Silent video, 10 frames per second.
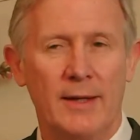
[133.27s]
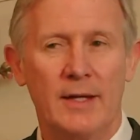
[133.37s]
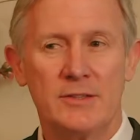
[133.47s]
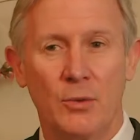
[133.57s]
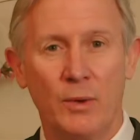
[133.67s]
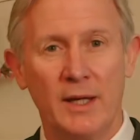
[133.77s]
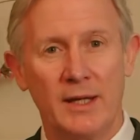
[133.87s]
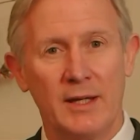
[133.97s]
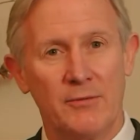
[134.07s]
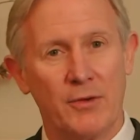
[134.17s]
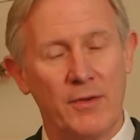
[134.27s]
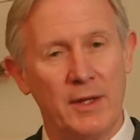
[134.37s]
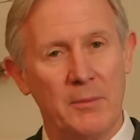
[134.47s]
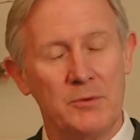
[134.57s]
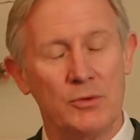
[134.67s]
It's a way, again, for
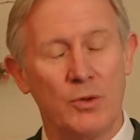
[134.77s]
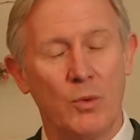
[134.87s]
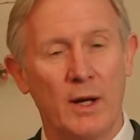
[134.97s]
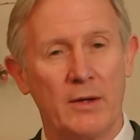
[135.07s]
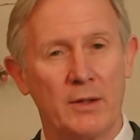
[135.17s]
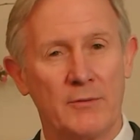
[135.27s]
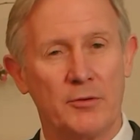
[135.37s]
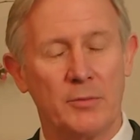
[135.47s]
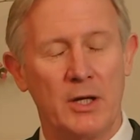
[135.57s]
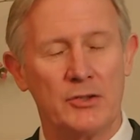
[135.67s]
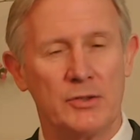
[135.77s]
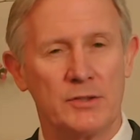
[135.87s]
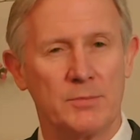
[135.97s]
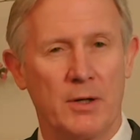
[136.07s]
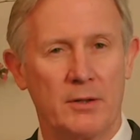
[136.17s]
them to acquire information
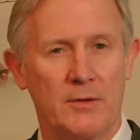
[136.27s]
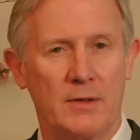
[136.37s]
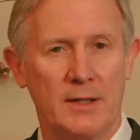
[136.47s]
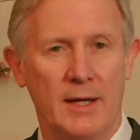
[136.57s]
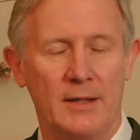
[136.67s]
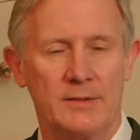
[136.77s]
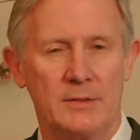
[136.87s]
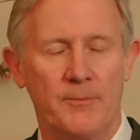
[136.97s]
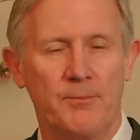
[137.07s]
as part of the case.